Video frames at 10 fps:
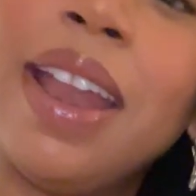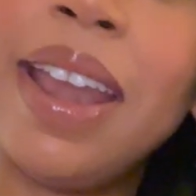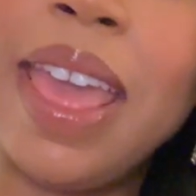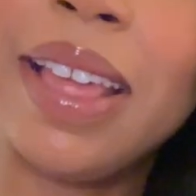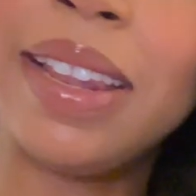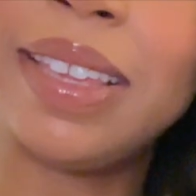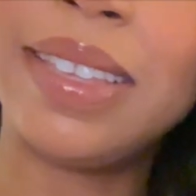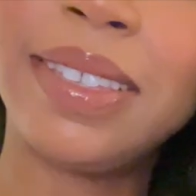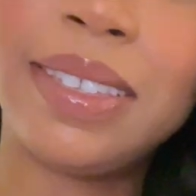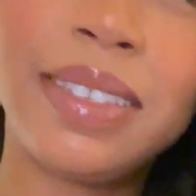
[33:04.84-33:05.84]

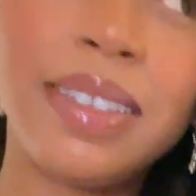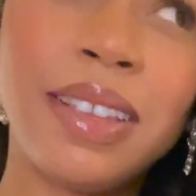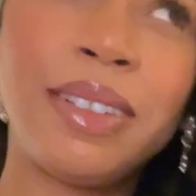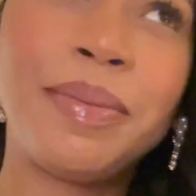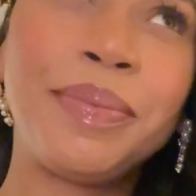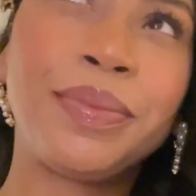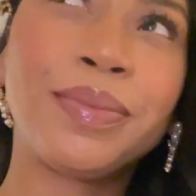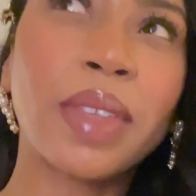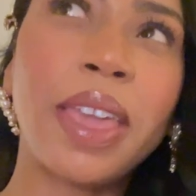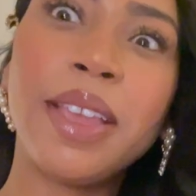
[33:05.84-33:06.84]
necklace,
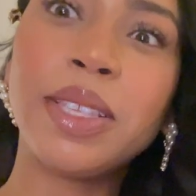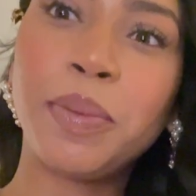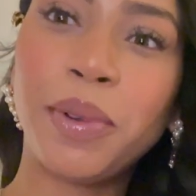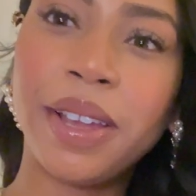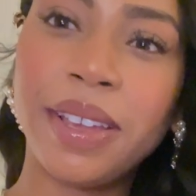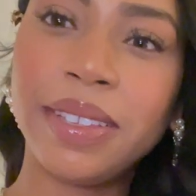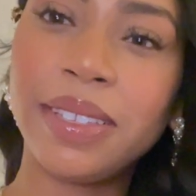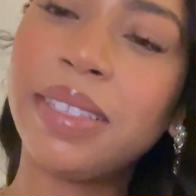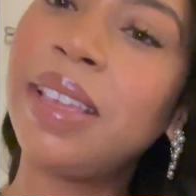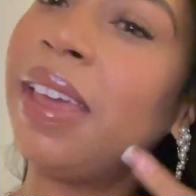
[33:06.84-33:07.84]

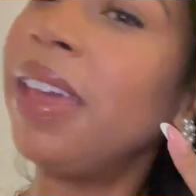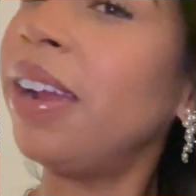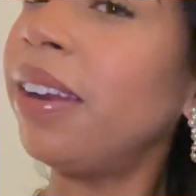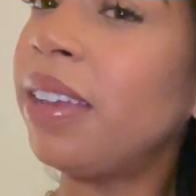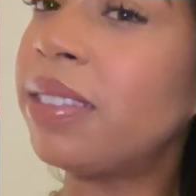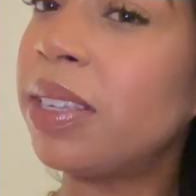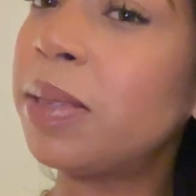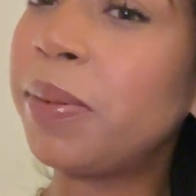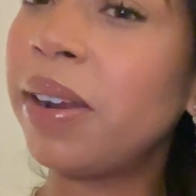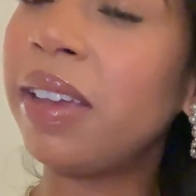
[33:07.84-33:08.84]
express, earrings
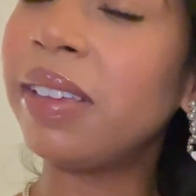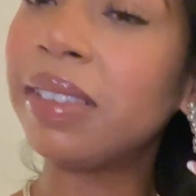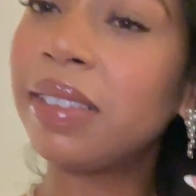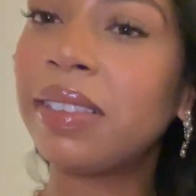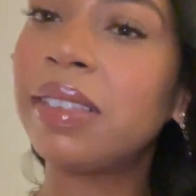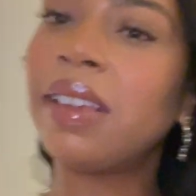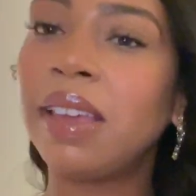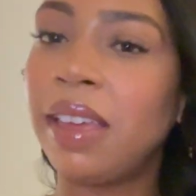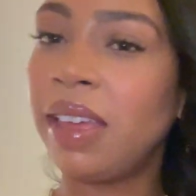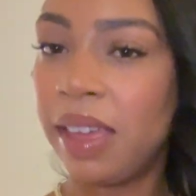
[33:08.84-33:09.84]
express,
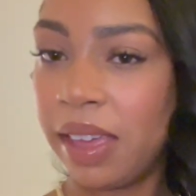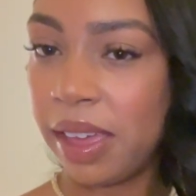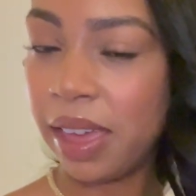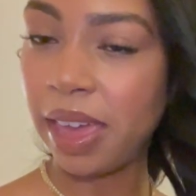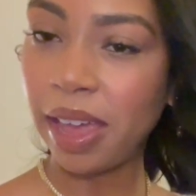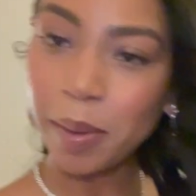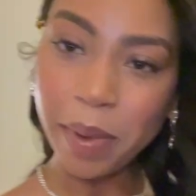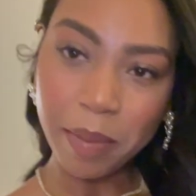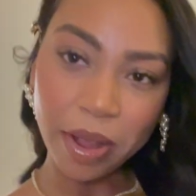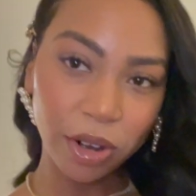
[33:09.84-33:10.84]
hair
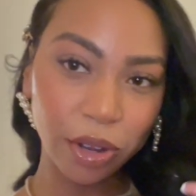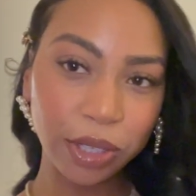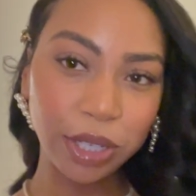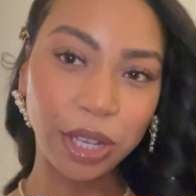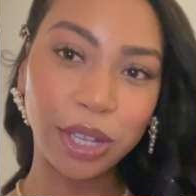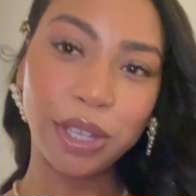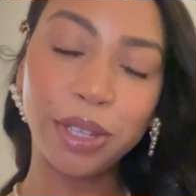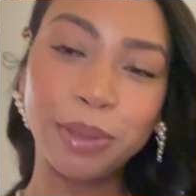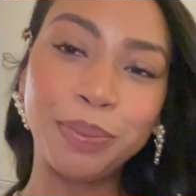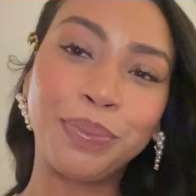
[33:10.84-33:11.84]
by my girl
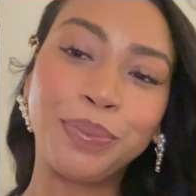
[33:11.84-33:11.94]
Tia,